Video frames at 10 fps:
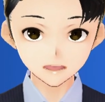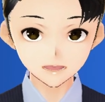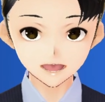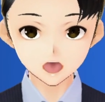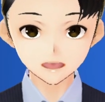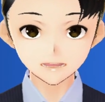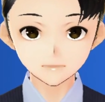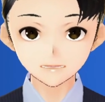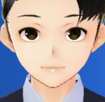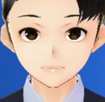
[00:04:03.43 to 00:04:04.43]
goal.
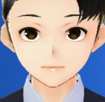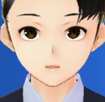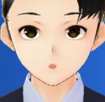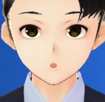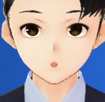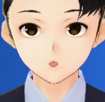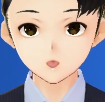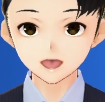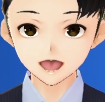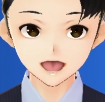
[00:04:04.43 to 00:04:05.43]

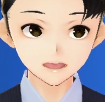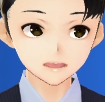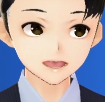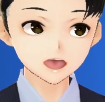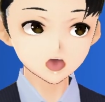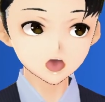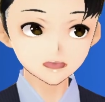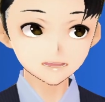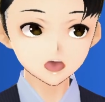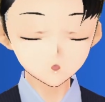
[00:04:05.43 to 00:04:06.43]
Our
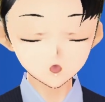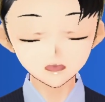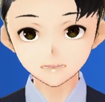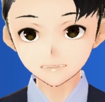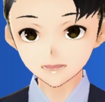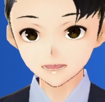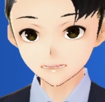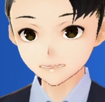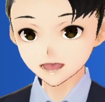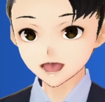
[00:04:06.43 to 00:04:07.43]
goal or finish
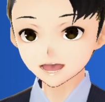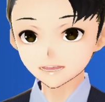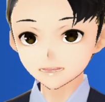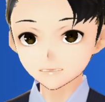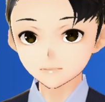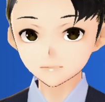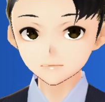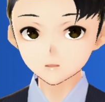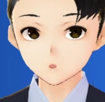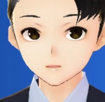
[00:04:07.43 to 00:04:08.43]
line,
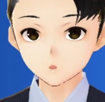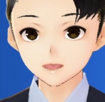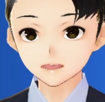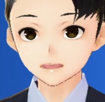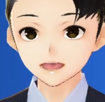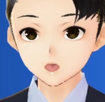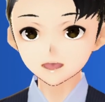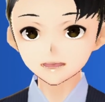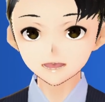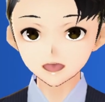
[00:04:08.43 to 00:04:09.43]
we are going
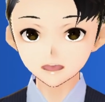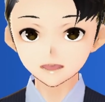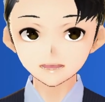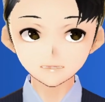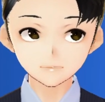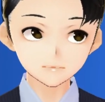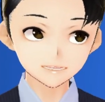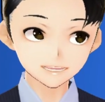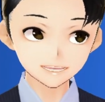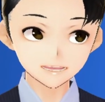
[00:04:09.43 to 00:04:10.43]
to put
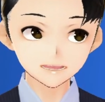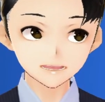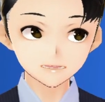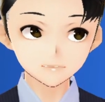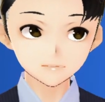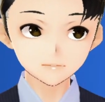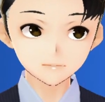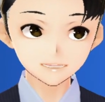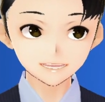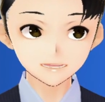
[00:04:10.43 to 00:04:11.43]
at
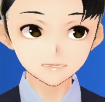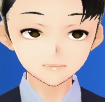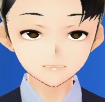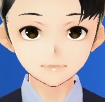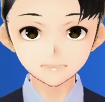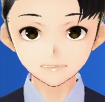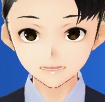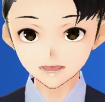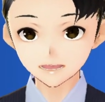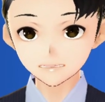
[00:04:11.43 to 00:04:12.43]

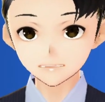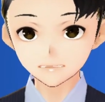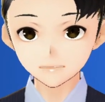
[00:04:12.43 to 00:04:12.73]
F6.